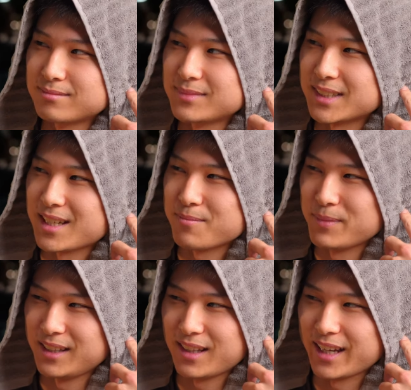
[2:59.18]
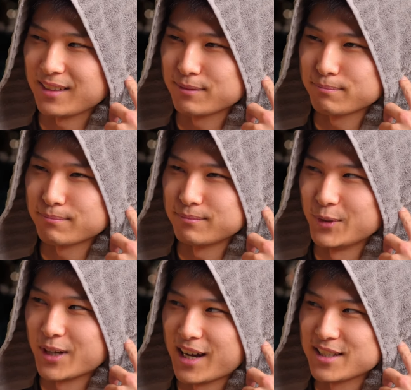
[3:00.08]
Does that mean like,
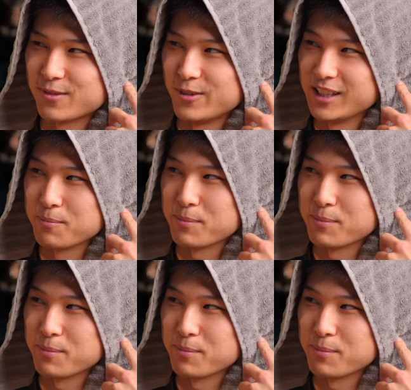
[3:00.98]
your eyes are really